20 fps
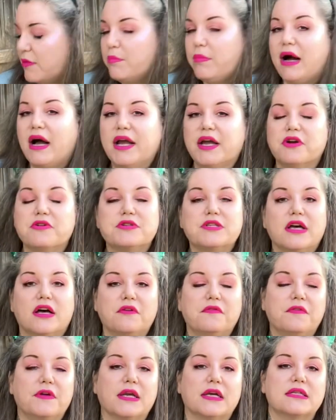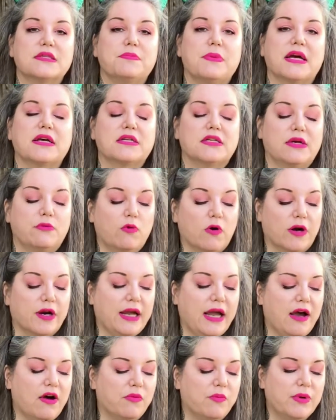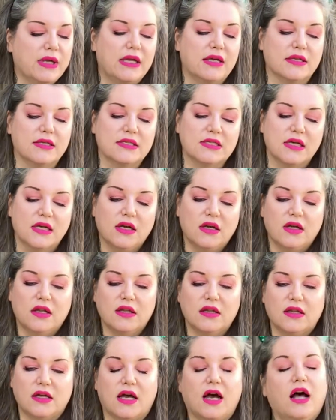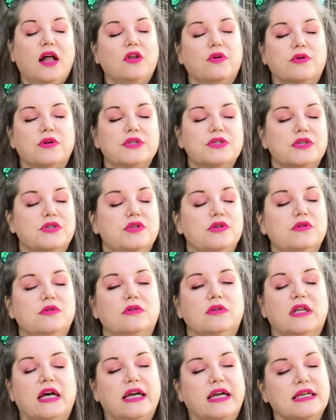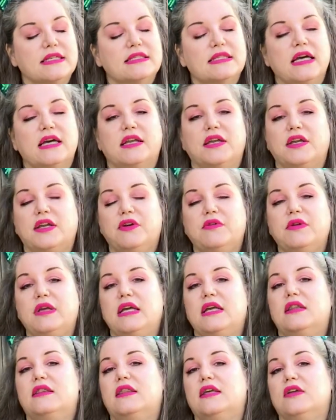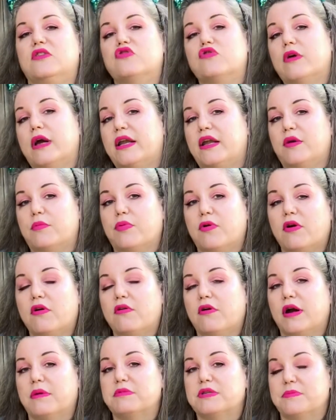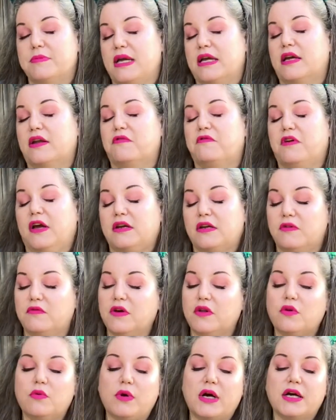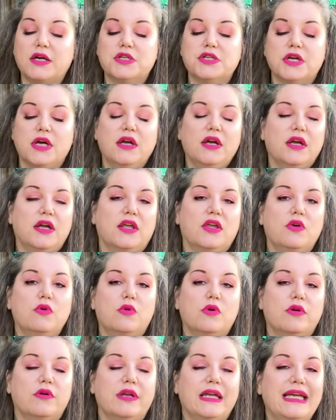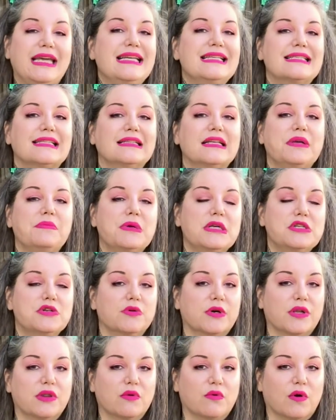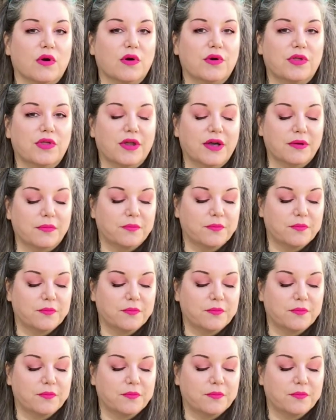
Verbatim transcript: by yourself and expect to work out because the collar is a tool, like I said, and you need the training program to make it effective. Otherwise, you could easily be doing the wrong thing.